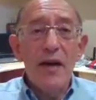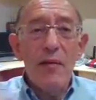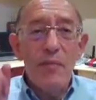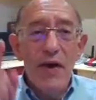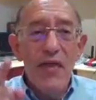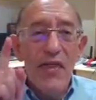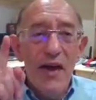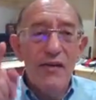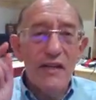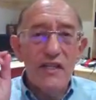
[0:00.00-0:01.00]
but
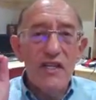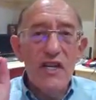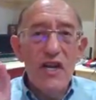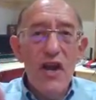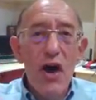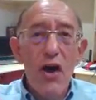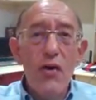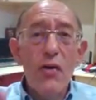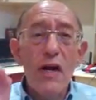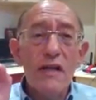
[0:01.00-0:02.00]
there is
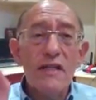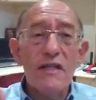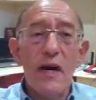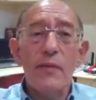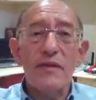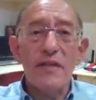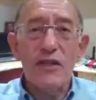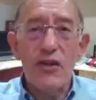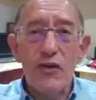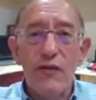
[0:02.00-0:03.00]
no
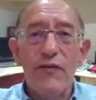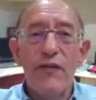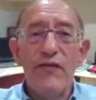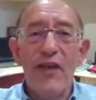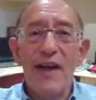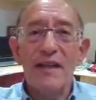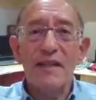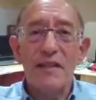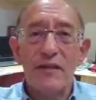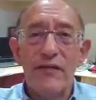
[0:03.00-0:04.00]
substitute for
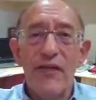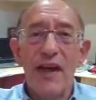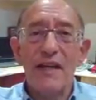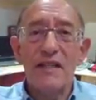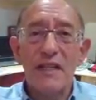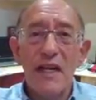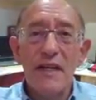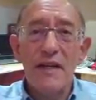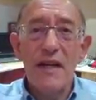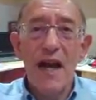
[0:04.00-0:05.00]
face-to-face
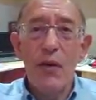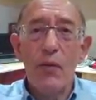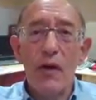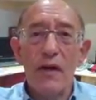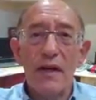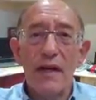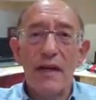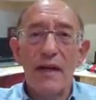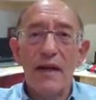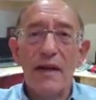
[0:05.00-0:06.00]
networking.